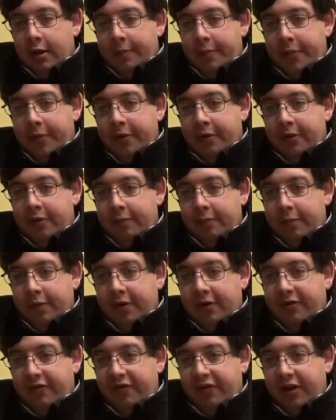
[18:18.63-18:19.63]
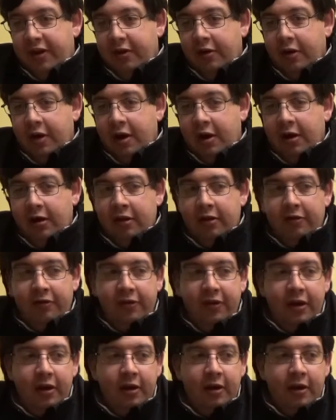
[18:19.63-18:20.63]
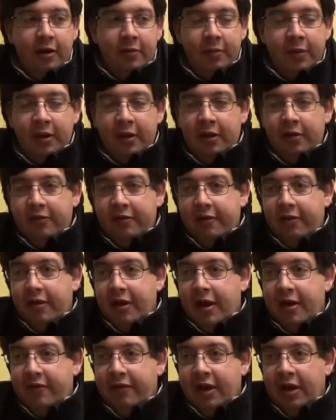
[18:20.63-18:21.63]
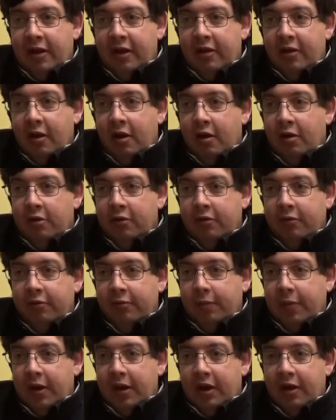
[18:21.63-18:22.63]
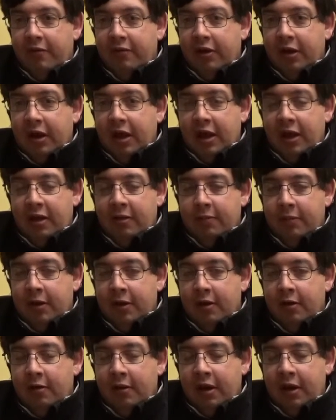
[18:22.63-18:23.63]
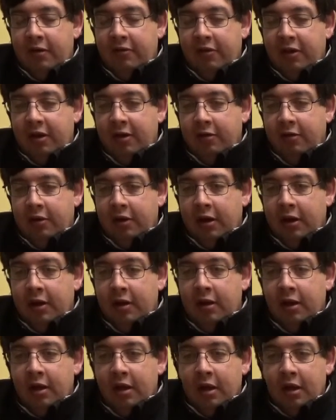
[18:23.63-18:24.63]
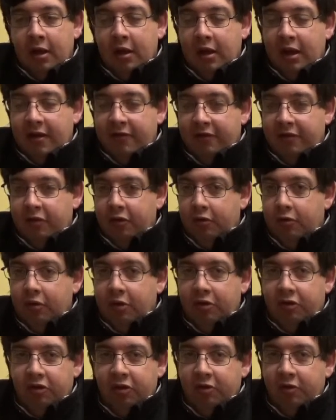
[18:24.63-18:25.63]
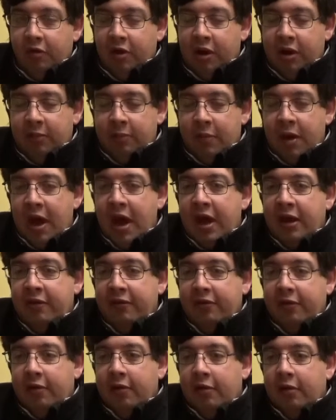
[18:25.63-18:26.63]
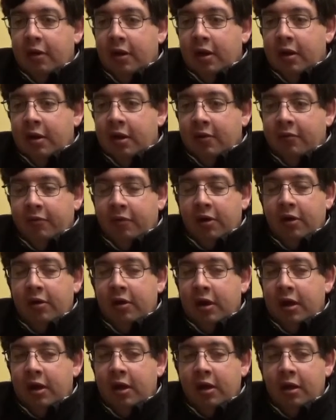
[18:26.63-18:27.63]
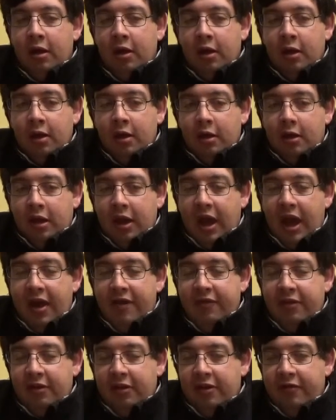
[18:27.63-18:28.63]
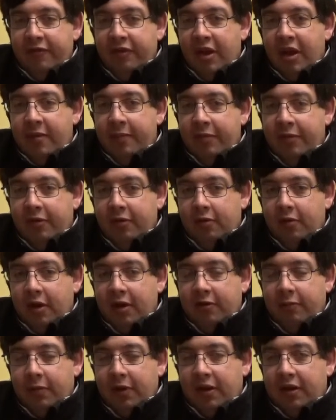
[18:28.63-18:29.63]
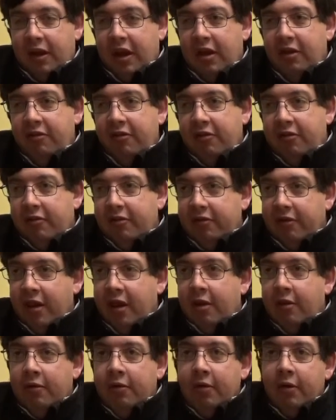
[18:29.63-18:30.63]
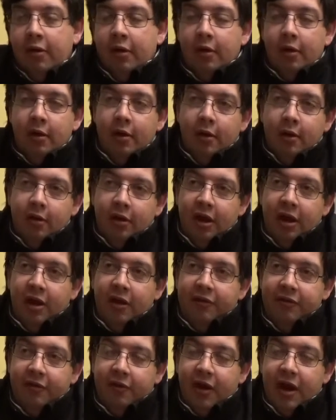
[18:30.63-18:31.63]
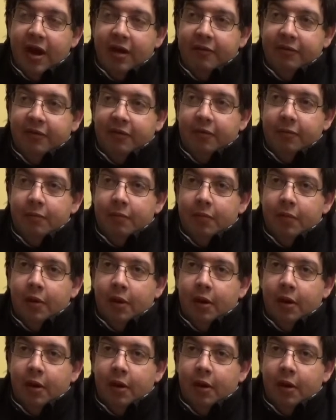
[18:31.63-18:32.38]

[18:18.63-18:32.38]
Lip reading: put a finger on it this year. I mean, they still have Andy Dalton, who's played every game. AJ Green. They have two legit running backs, and they haven't lived up to expectations. Now, they also have some